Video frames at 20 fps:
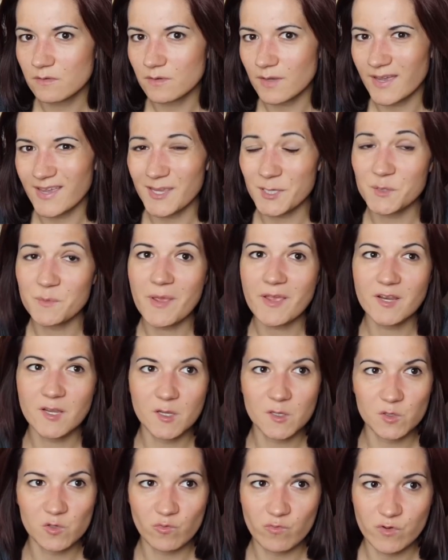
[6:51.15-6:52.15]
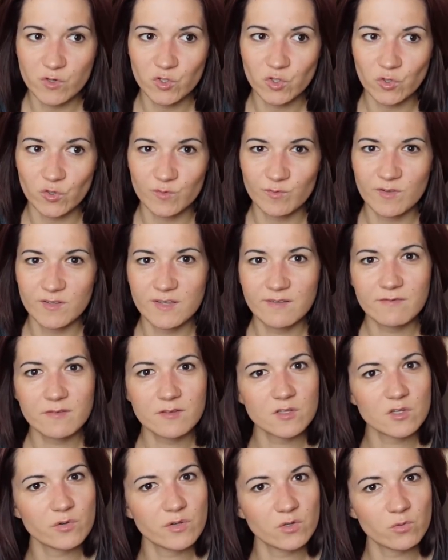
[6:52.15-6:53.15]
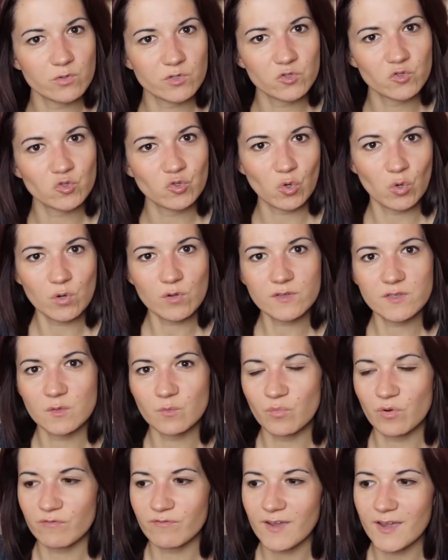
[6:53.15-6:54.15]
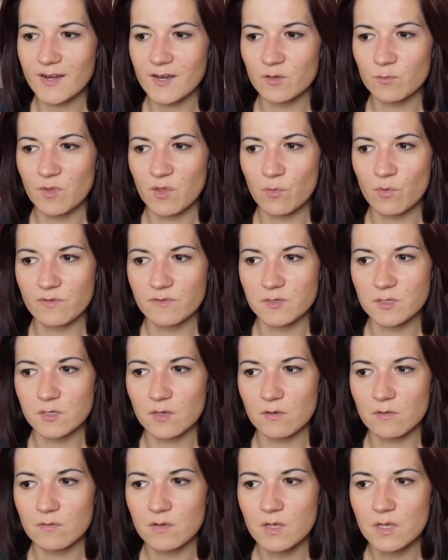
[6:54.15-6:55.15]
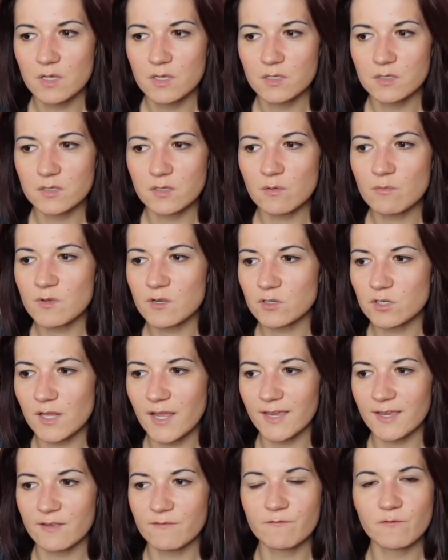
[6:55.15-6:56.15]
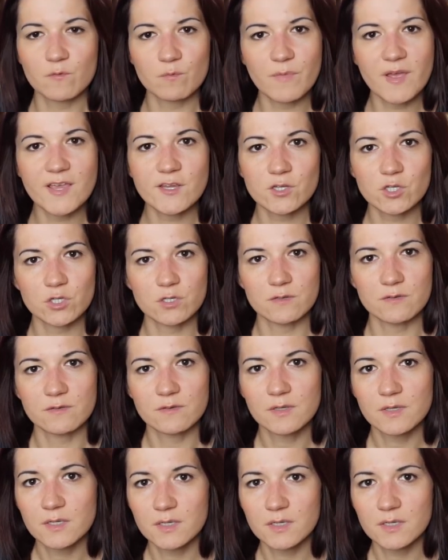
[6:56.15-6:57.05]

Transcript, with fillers: I expected it to be short but even though it was short it provided me with so so much like information